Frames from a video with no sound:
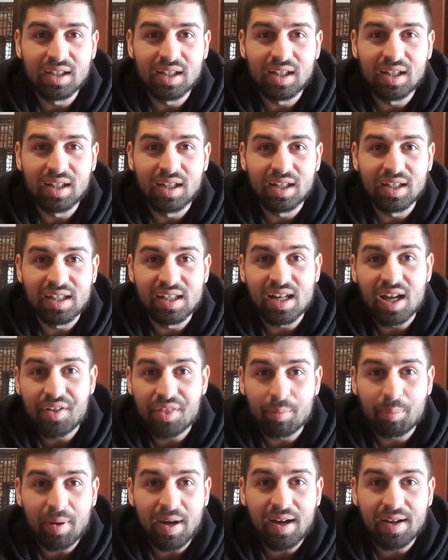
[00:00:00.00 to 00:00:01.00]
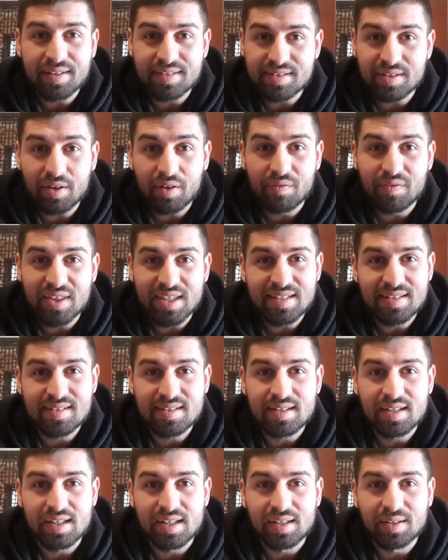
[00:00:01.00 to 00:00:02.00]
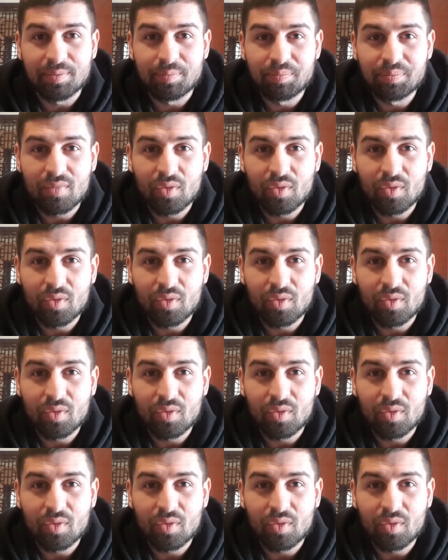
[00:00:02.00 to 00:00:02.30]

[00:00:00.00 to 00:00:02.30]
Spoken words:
in other parts of this city.